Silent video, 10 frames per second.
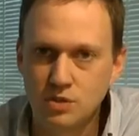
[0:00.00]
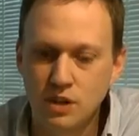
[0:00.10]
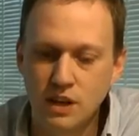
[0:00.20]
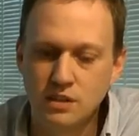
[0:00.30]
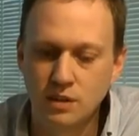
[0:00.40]
So
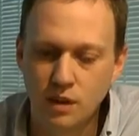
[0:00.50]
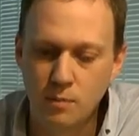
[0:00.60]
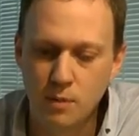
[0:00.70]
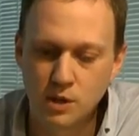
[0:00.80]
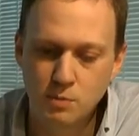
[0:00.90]
you're getting
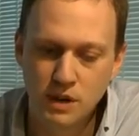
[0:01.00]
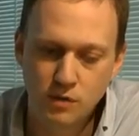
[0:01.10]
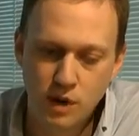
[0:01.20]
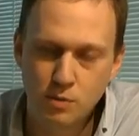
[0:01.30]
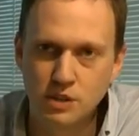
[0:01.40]
a much
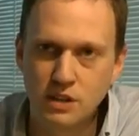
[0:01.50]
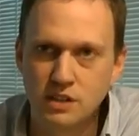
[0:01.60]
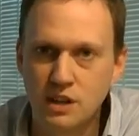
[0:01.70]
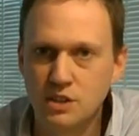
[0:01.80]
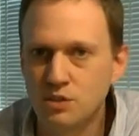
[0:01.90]
better
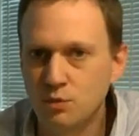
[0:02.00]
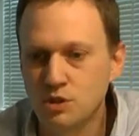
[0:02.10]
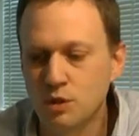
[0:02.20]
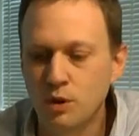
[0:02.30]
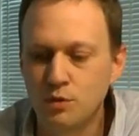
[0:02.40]
representation of
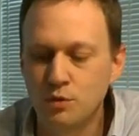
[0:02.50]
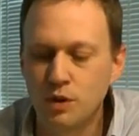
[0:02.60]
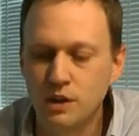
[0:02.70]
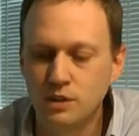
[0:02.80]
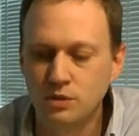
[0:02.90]
what's coming off the
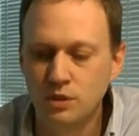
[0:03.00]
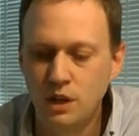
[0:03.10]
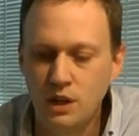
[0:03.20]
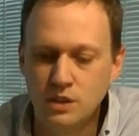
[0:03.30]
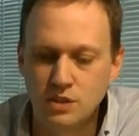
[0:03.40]
vinyl.
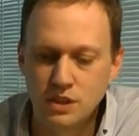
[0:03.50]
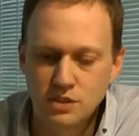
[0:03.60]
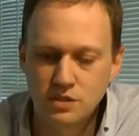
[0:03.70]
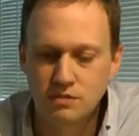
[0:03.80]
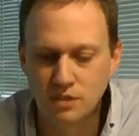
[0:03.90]
So
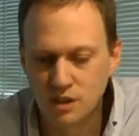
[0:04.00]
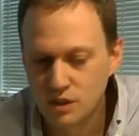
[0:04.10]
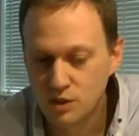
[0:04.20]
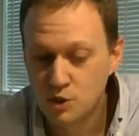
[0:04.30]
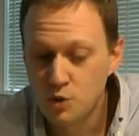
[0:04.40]
that's
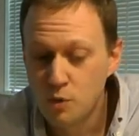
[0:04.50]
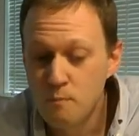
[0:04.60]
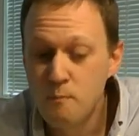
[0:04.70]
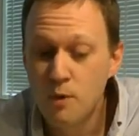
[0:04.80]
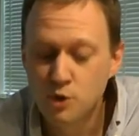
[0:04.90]
the
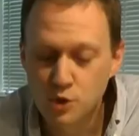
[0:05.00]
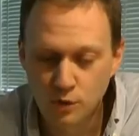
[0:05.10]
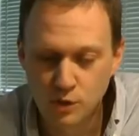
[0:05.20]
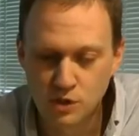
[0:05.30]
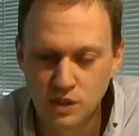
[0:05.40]
two most
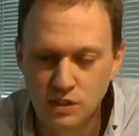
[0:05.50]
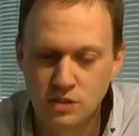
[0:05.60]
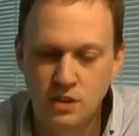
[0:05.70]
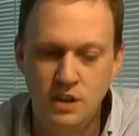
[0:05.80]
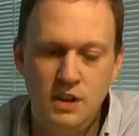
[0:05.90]
obvious
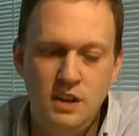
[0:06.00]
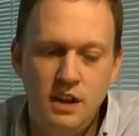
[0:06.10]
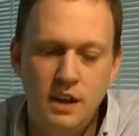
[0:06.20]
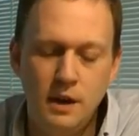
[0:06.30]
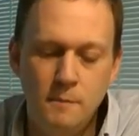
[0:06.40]
things.
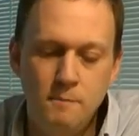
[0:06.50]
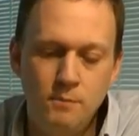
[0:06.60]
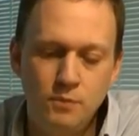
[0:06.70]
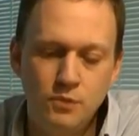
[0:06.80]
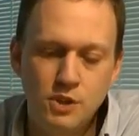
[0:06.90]

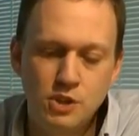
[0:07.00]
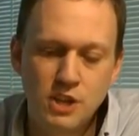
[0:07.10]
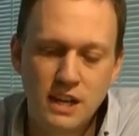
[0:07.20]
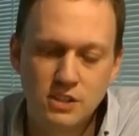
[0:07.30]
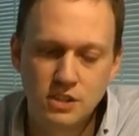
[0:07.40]
The
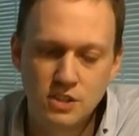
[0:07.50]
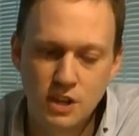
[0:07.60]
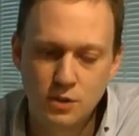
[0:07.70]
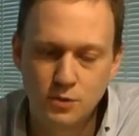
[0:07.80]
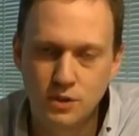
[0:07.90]
chassis
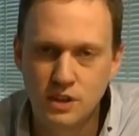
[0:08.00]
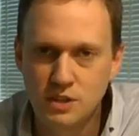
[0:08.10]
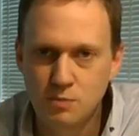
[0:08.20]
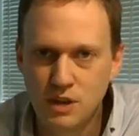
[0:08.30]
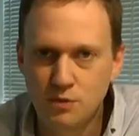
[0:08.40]
itself
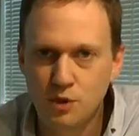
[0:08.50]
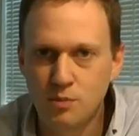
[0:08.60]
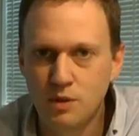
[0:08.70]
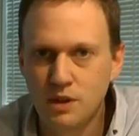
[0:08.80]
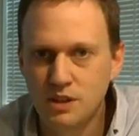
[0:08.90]
is made
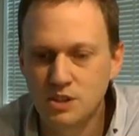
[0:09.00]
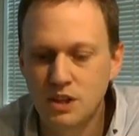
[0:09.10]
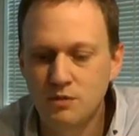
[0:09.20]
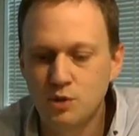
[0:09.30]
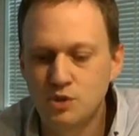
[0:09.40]
from
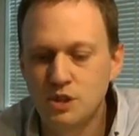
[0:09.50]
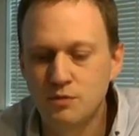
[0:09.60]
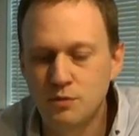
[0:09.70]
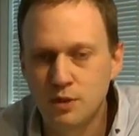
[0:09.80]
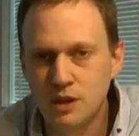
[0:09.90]

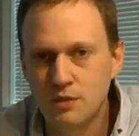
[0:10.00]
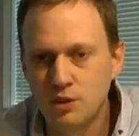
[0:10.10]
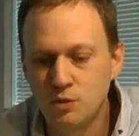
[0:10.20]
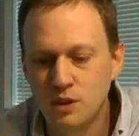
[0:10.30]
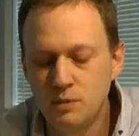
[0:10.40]
7075
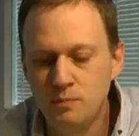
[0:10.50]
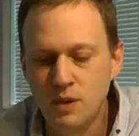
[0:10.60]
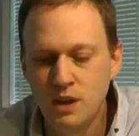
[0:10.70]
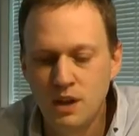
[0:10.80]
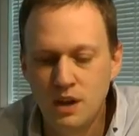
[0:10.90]
aluminium,